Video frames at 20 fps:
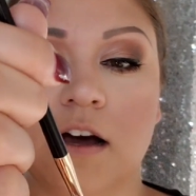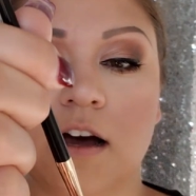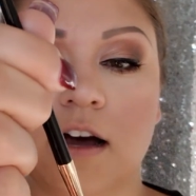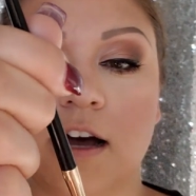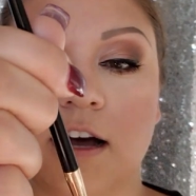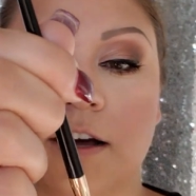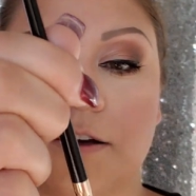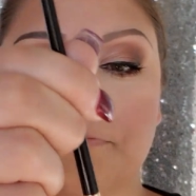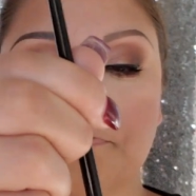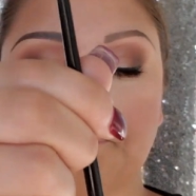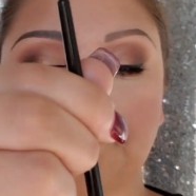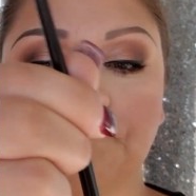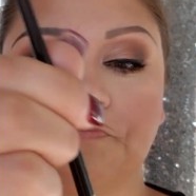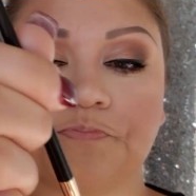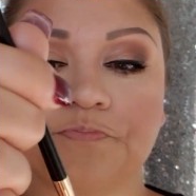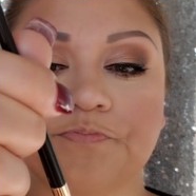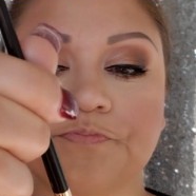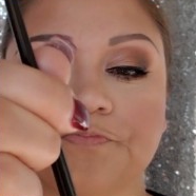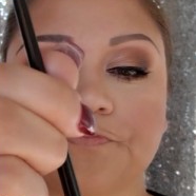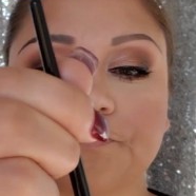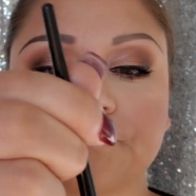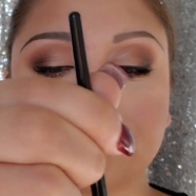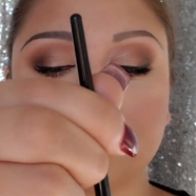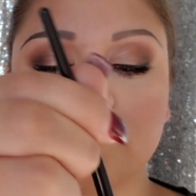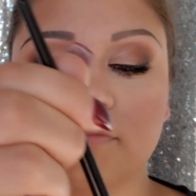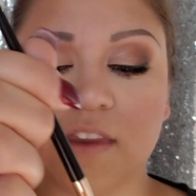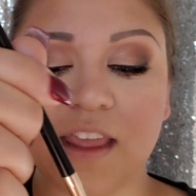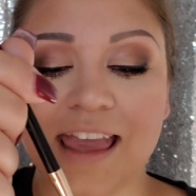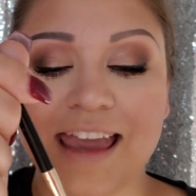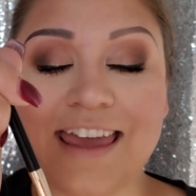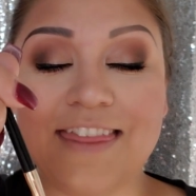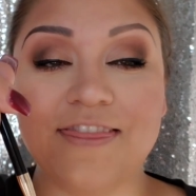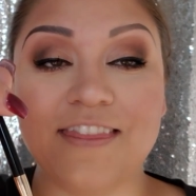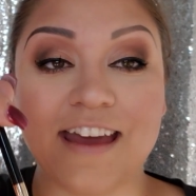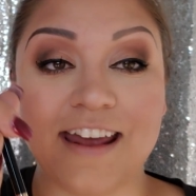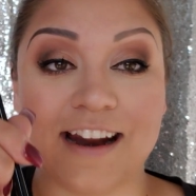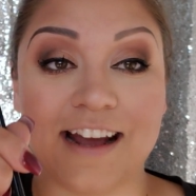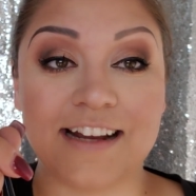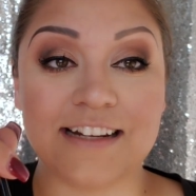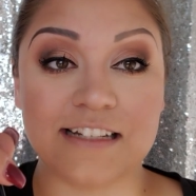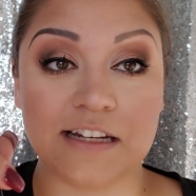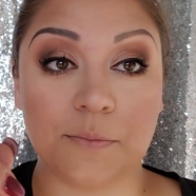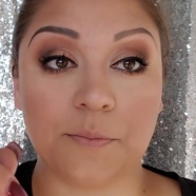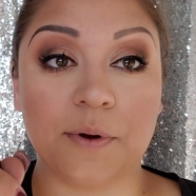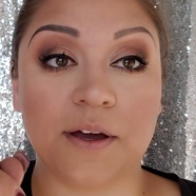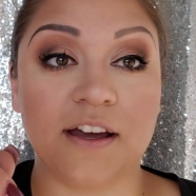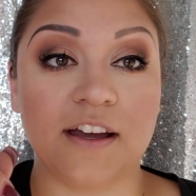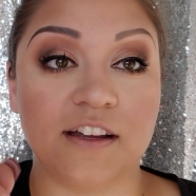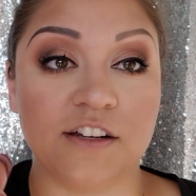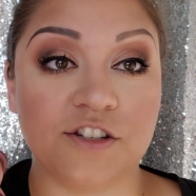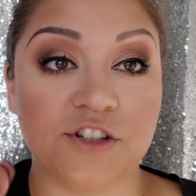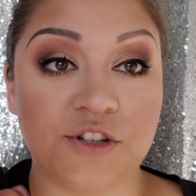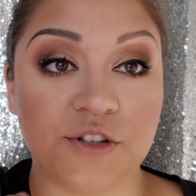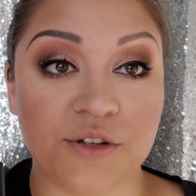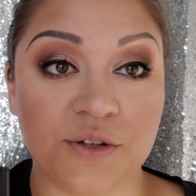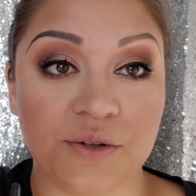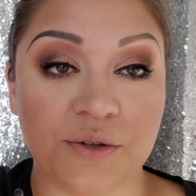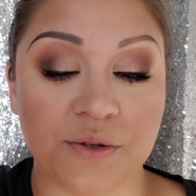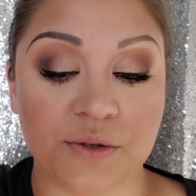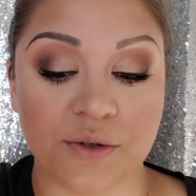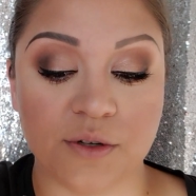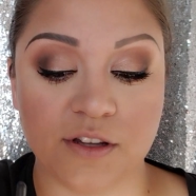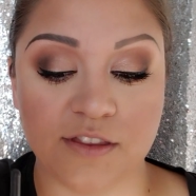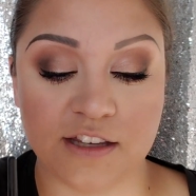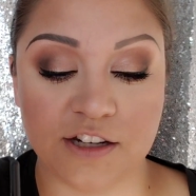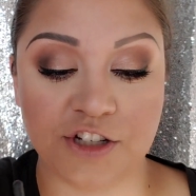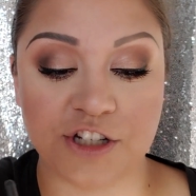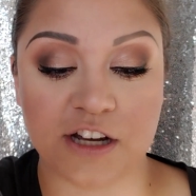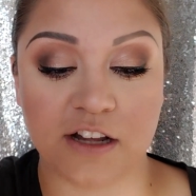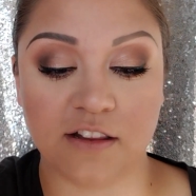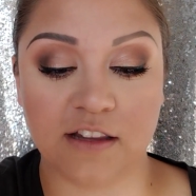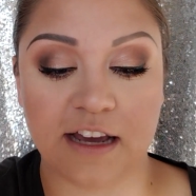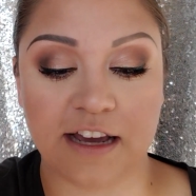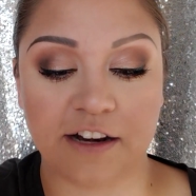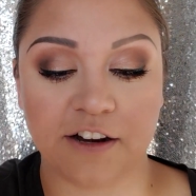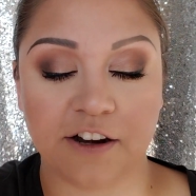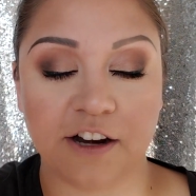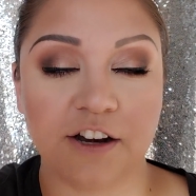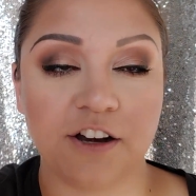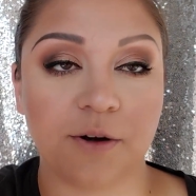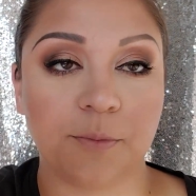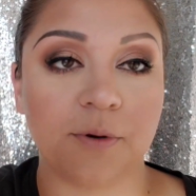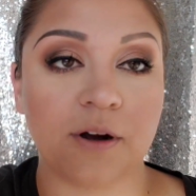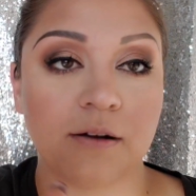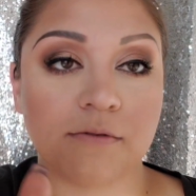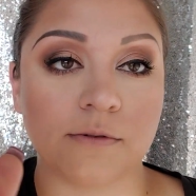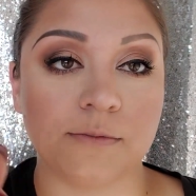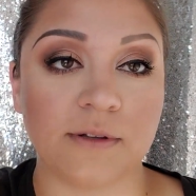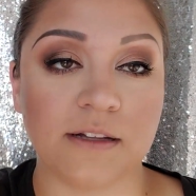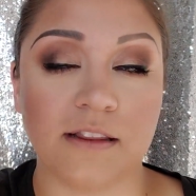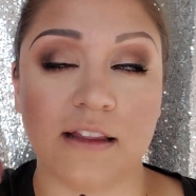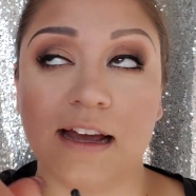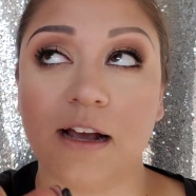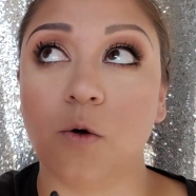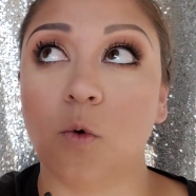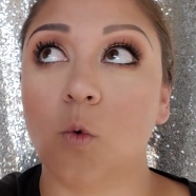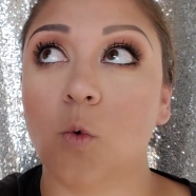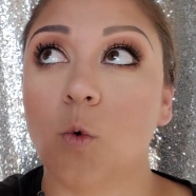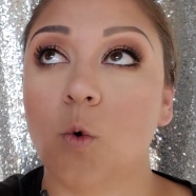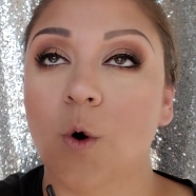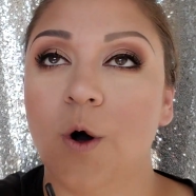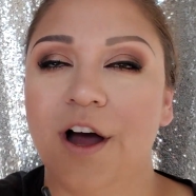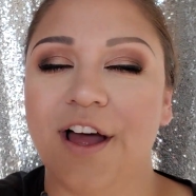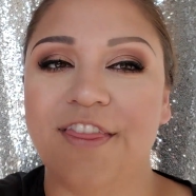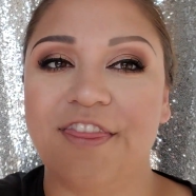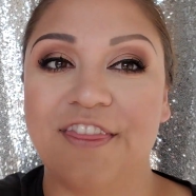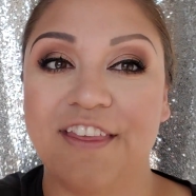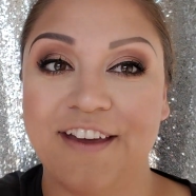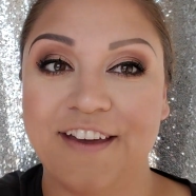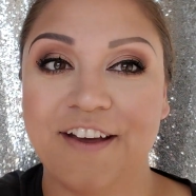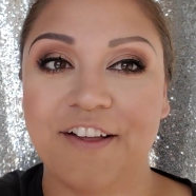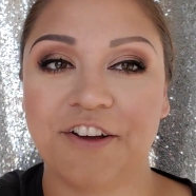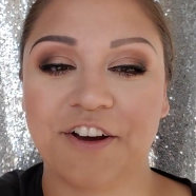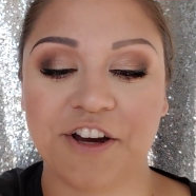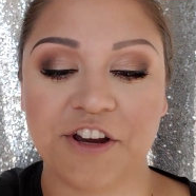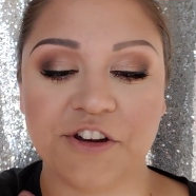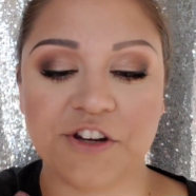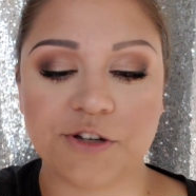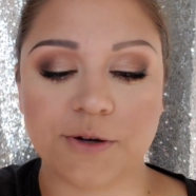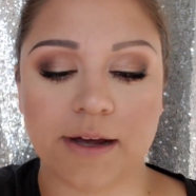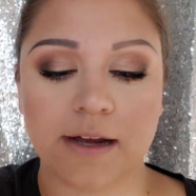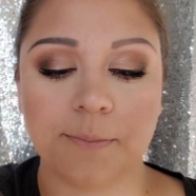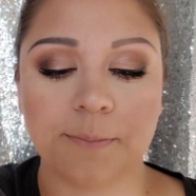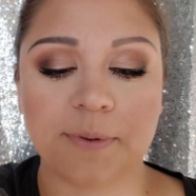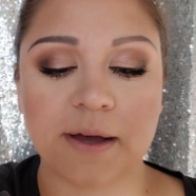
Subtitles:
and then I dip it into the gel liner, and you're probably like, what the hell are you doing?